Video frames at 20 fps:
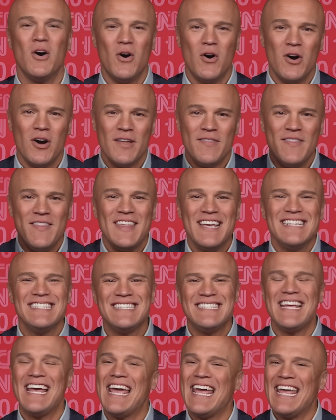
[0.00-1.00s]
On
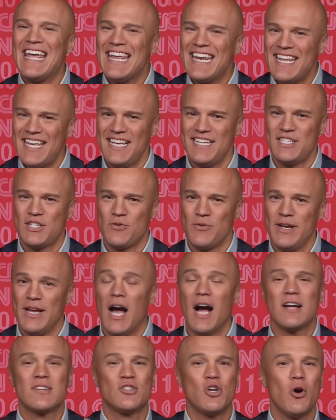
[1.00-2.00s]
this day in history,
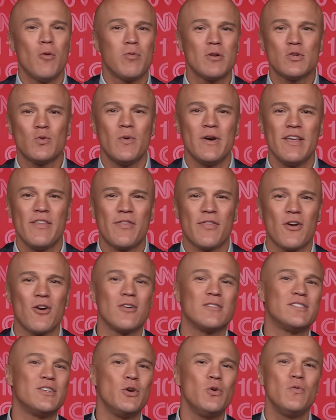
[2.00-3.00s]
October
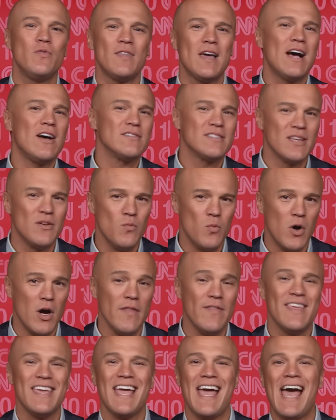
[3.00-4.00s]
23,
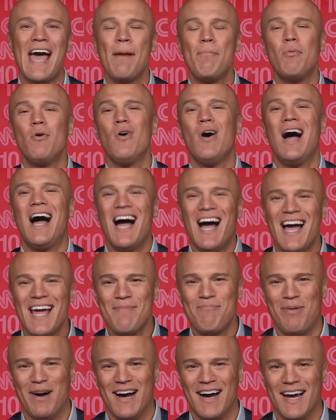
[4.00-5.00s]
2001, the Apple
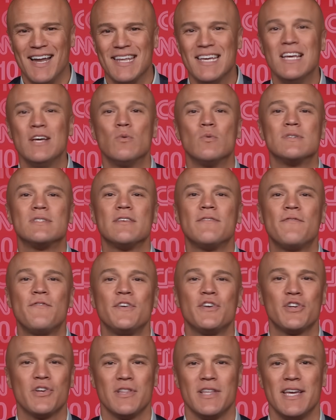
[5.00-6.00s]
iPod was
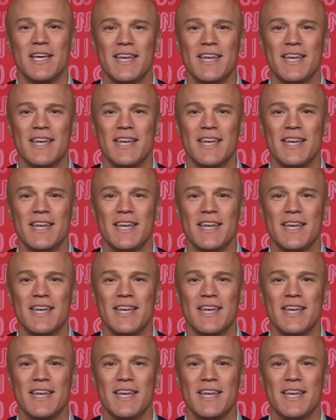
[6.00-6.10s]
officially